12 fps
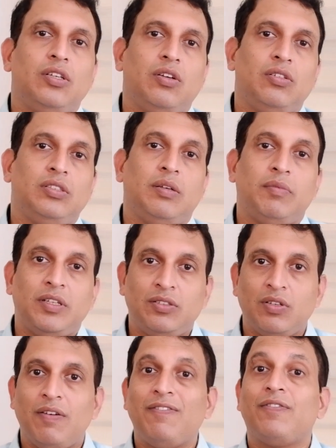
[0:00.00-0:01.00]
uh,
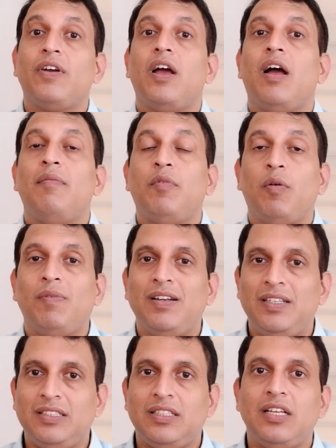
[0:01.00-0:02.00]
sometimes you have
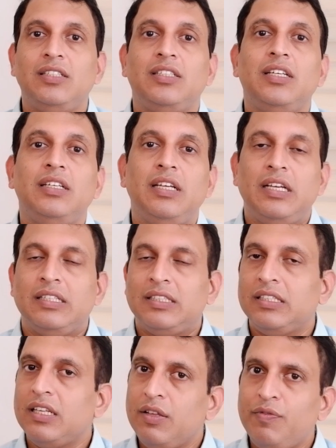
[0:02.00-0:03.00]
abdominal distension
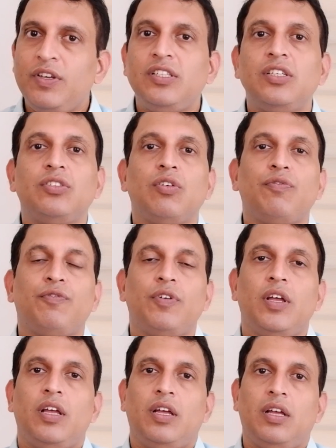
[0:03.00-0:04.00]
such are the features
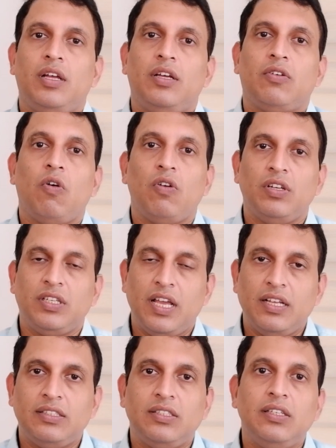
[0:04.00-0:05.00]
of uh, colon
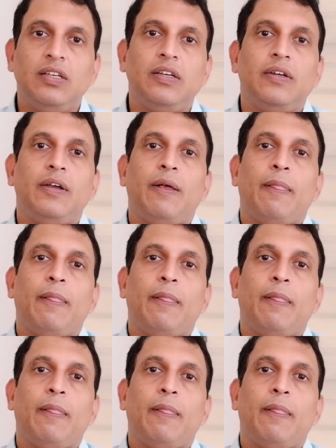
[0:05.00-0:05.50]
cancer